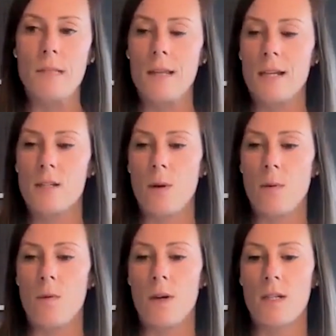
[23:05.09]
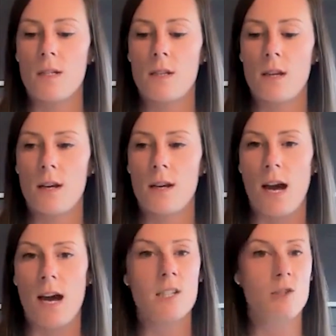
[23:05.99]
So that's when we went
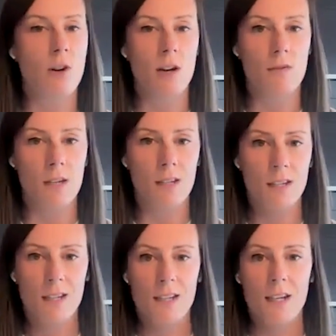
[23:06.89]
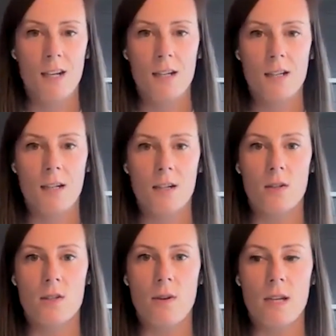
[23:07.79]
ice driving, and I
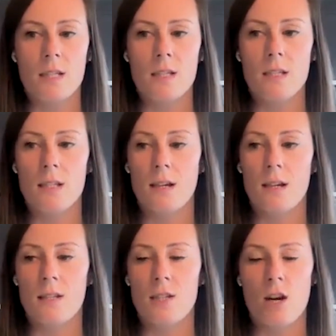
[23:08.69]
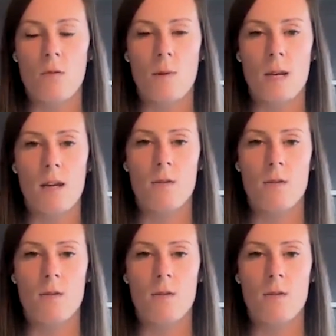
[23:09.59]
got to race Jeremy.